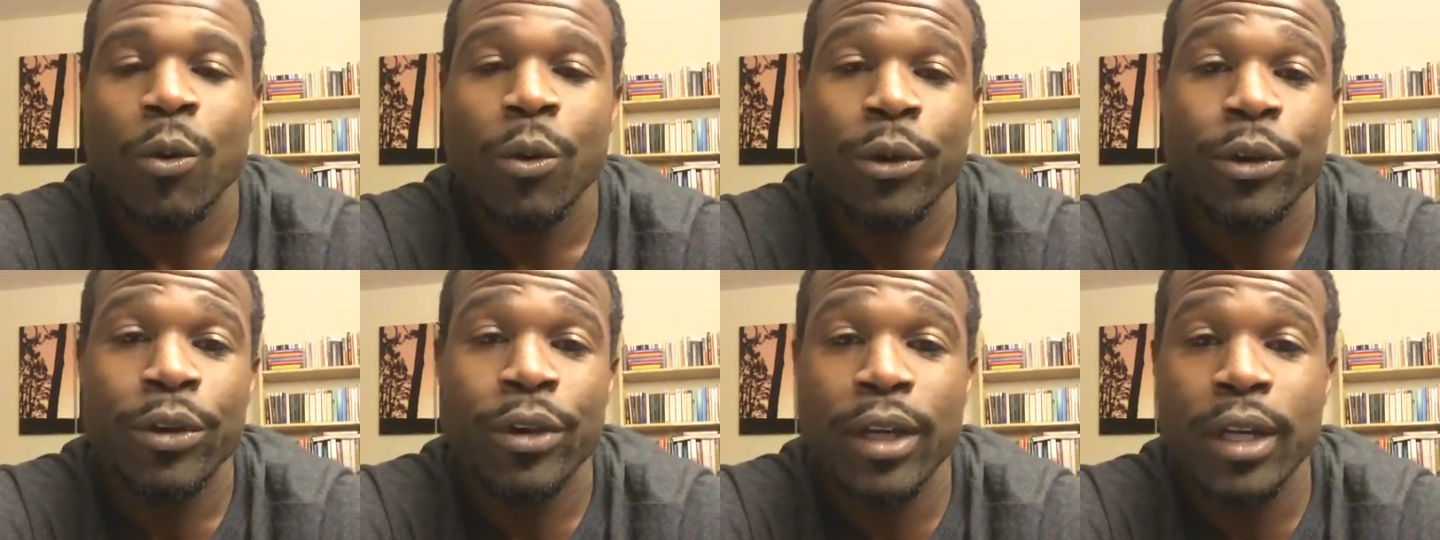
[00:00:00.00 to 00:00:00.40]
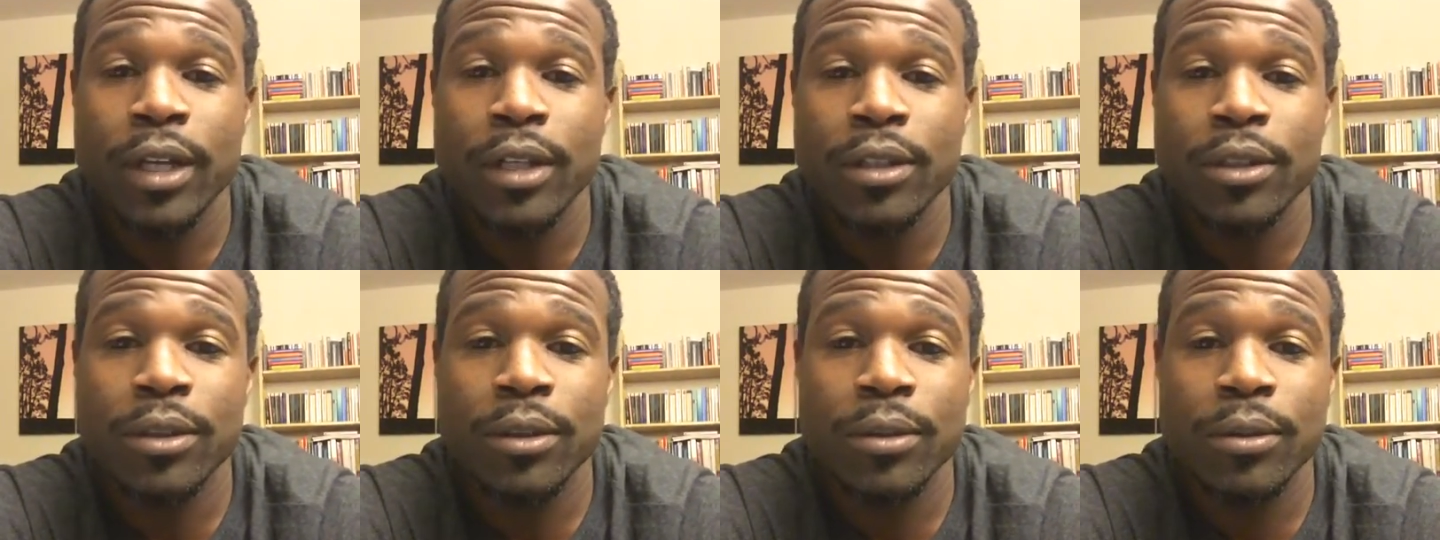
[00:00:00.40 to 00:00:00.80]
what are you
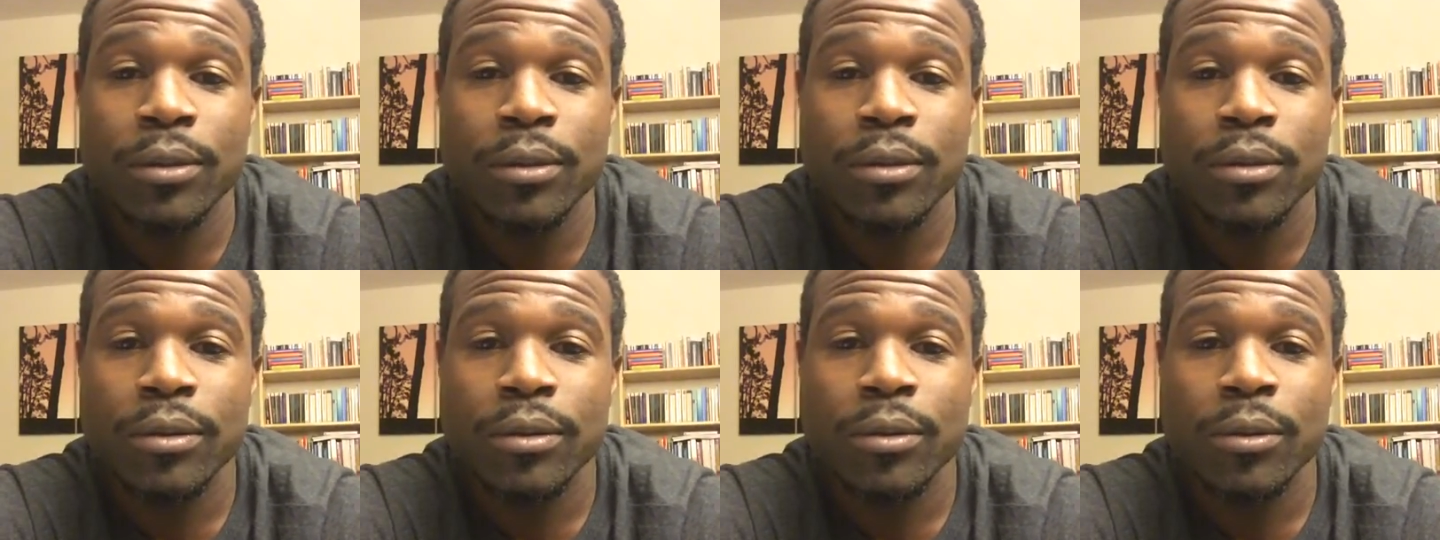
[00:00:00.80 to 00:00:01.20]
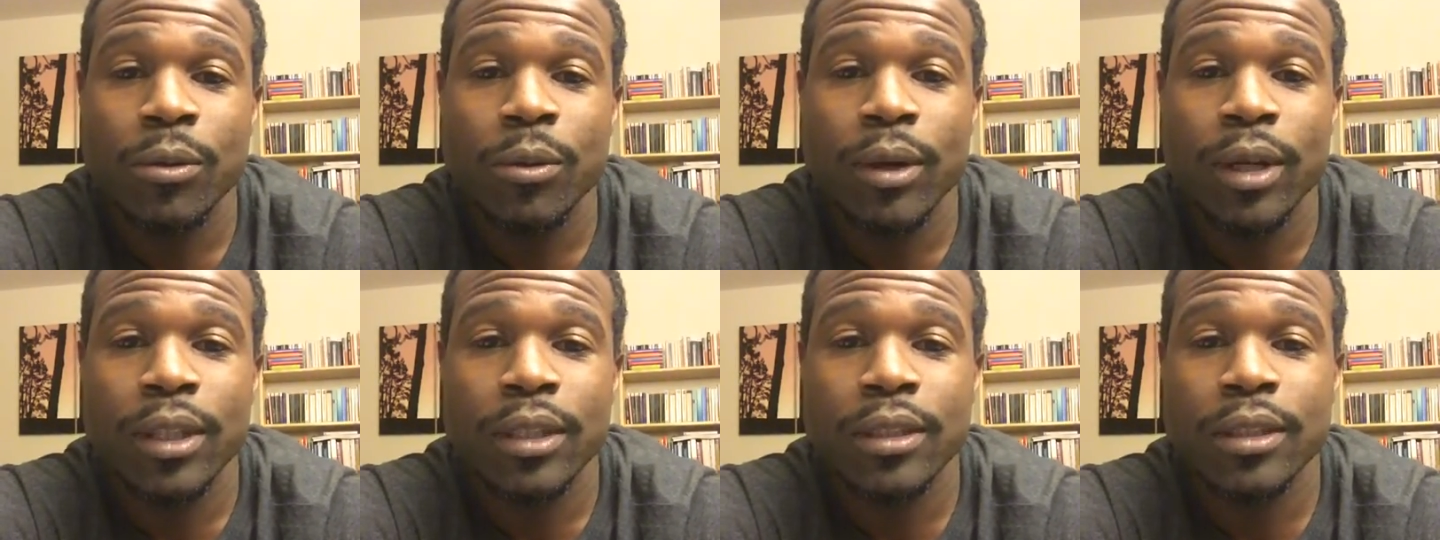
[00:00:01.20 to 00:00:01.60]
going to do
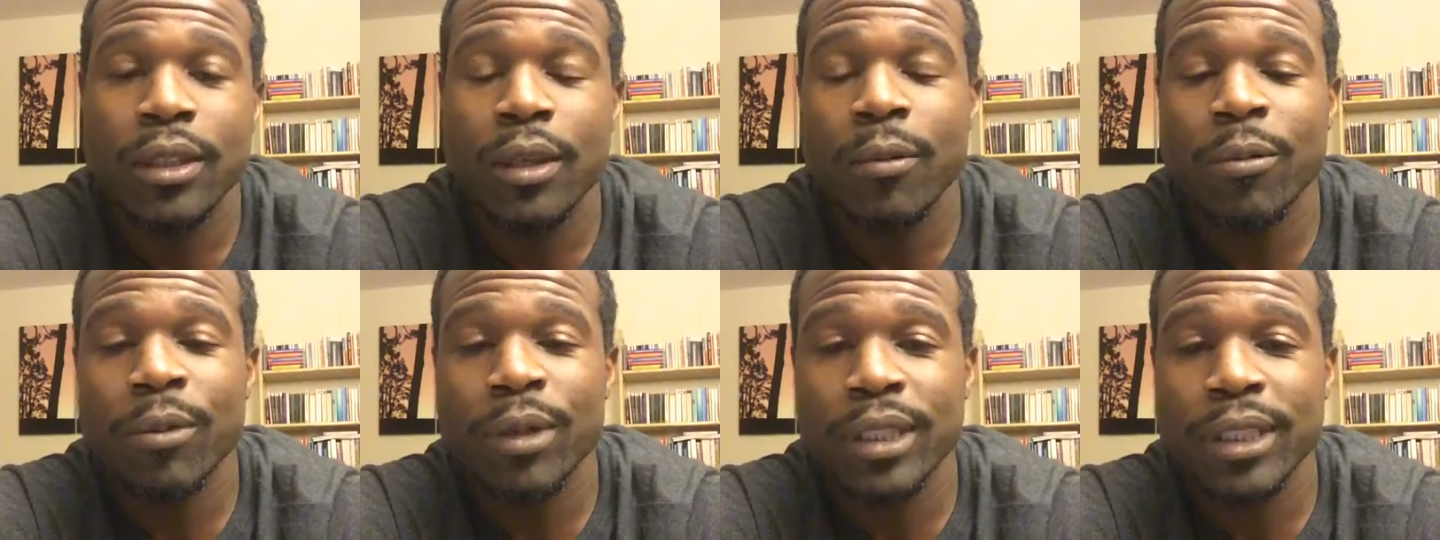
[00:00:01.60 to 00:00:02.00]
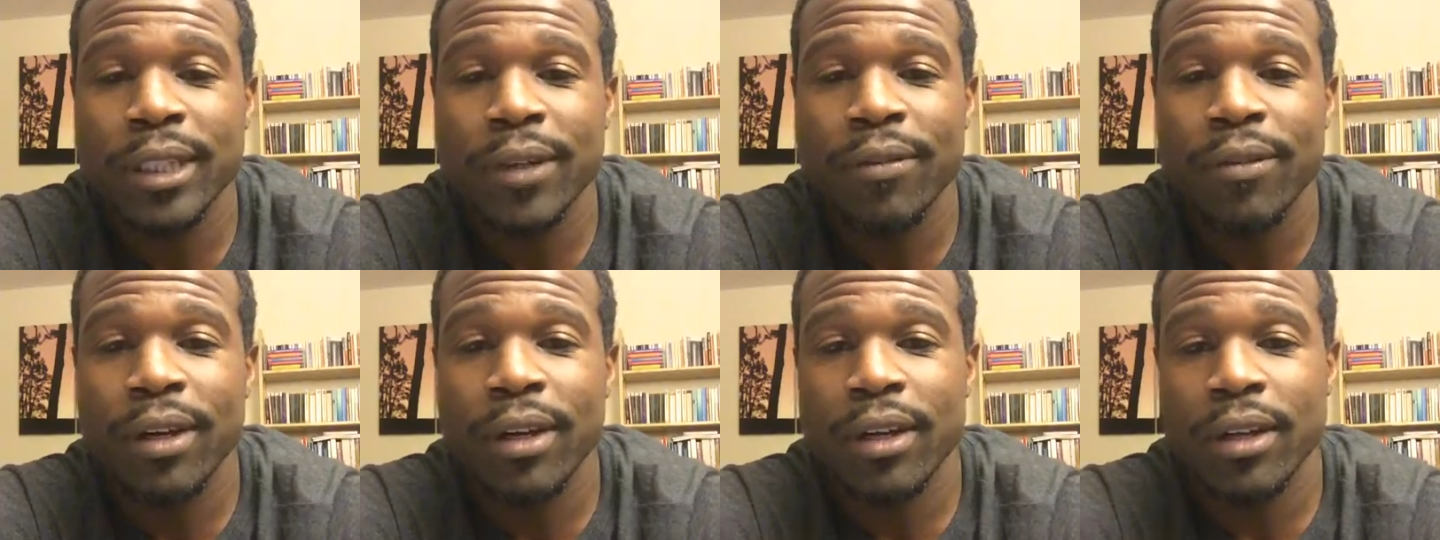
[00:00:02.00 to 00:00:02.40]
when some
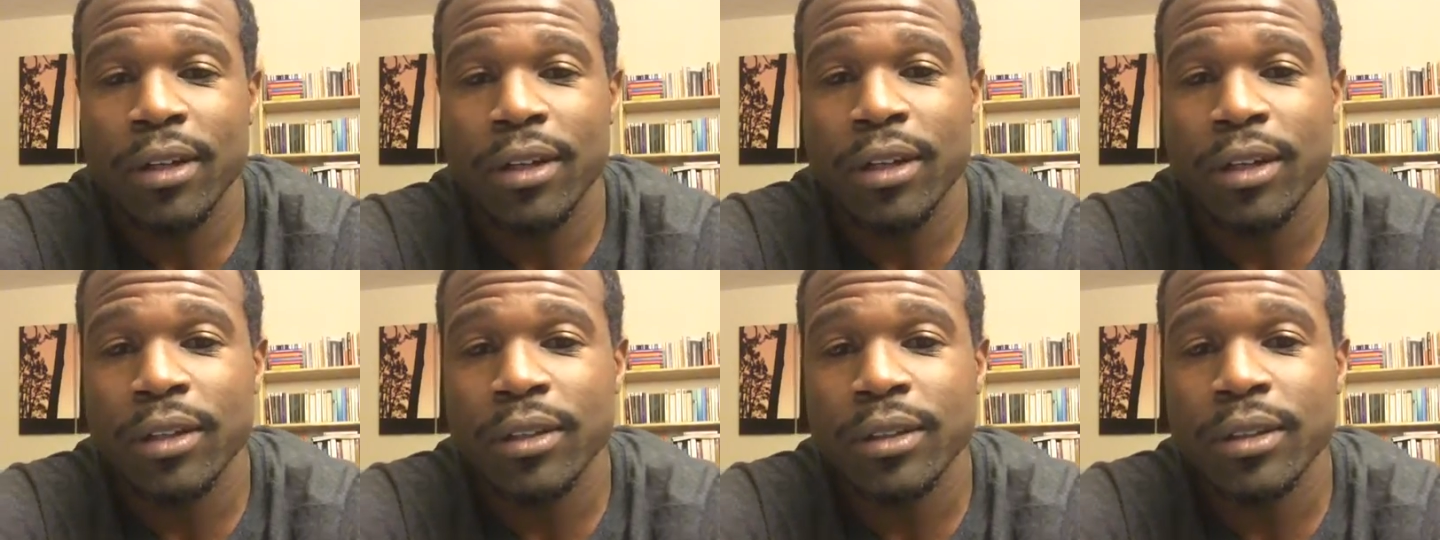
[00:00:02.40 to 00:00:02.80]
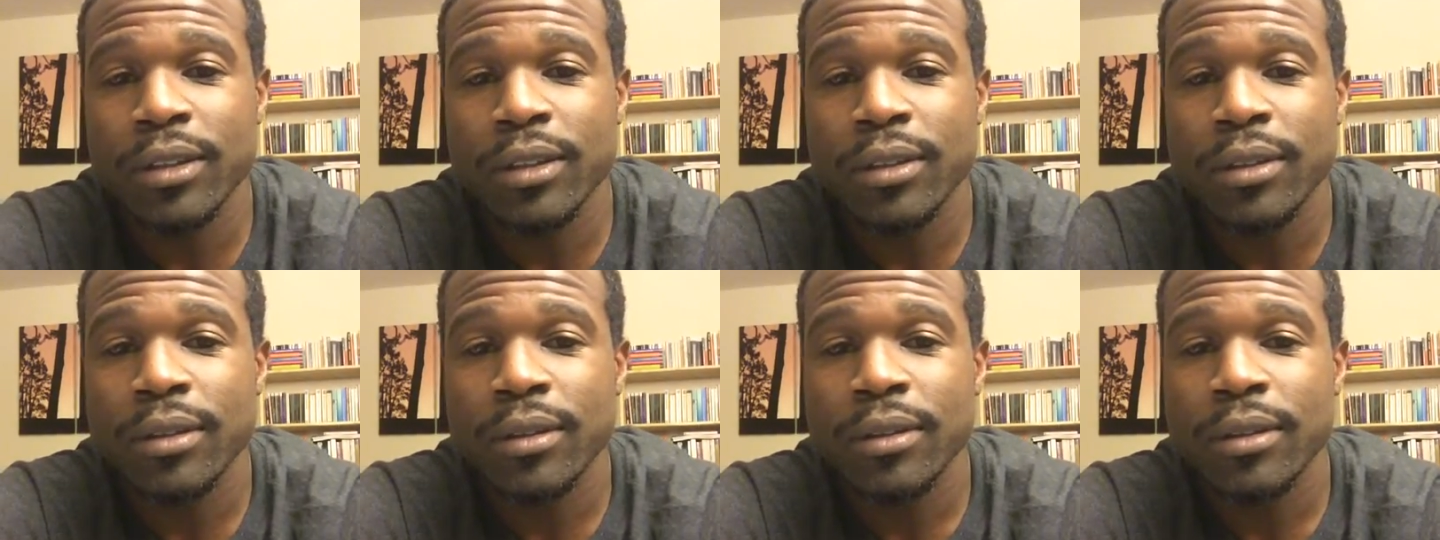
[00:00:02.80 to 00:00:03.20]
risk event
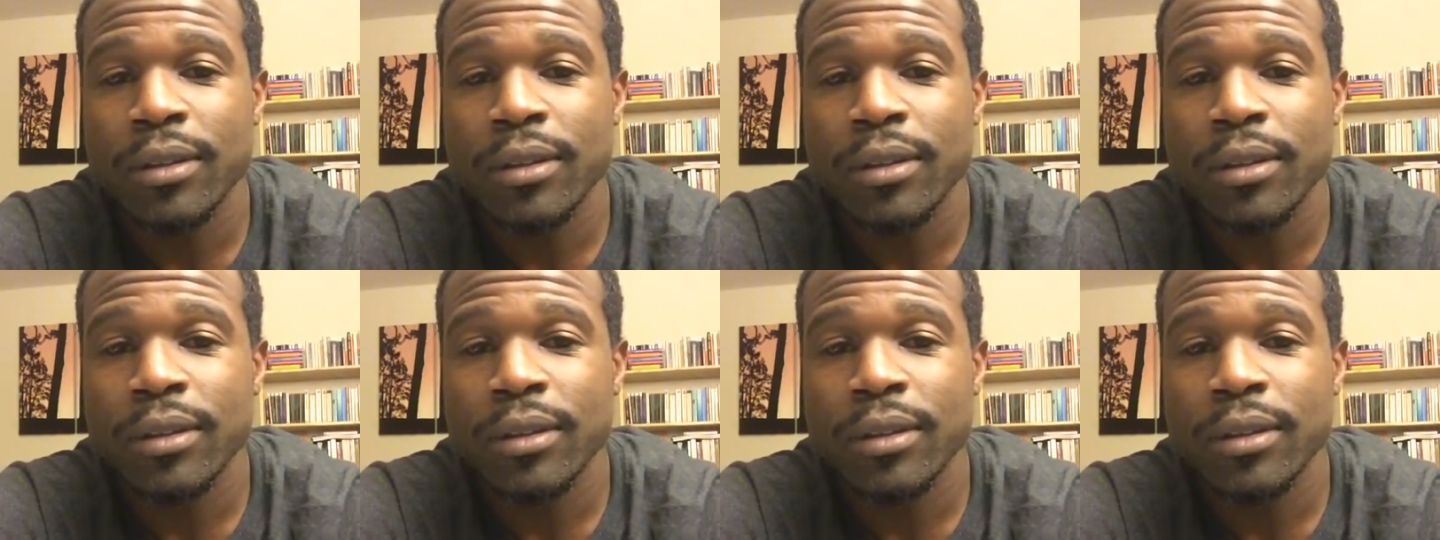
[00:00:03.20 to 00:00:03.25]
occurs?